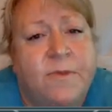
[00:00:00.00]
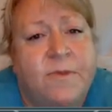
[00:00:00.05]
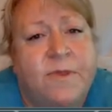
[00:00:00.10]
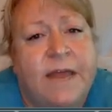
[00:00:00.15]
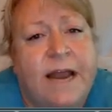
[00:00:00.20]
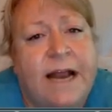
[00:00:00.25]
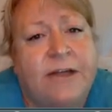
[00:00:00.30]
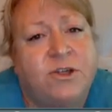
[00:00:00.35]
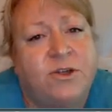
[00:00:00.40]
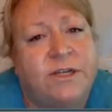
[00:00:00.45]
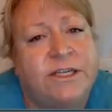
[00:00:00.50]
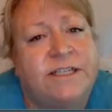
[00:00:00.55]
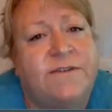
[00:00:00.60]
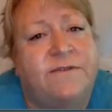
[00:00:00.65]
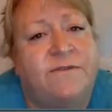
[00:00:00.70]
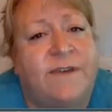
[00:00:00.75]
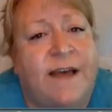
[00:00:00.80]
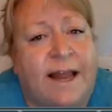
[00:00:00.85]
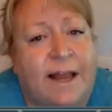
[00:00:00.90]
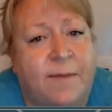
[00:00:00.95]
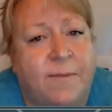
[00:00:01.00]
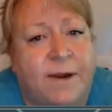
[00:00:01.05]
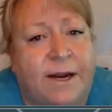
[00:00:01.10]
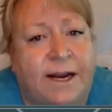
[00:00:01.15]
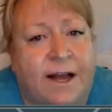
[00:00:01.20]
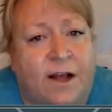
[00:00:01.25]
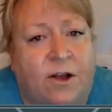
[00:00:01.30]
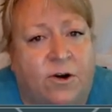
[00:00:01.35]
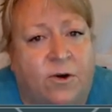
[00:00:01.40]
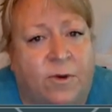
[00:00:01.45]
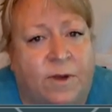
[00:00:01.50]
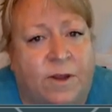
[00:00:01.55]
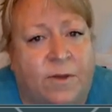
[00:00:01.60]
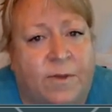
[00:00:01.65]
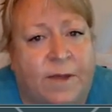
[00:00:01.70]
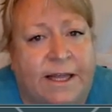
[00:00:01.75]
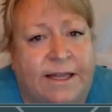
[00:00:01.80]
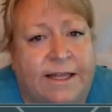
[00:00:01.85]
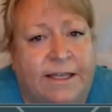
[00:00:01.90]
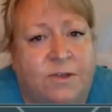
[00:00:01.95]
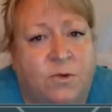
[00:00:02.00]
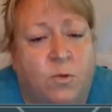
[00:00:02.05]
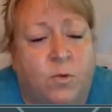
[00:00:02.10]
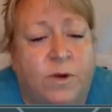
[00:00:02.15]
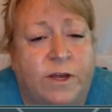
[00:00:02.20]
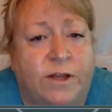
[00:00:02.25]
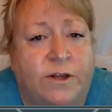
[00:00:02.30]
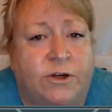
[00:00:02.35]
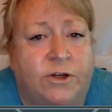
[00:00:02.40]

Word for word: That actually developing an algorithm like this with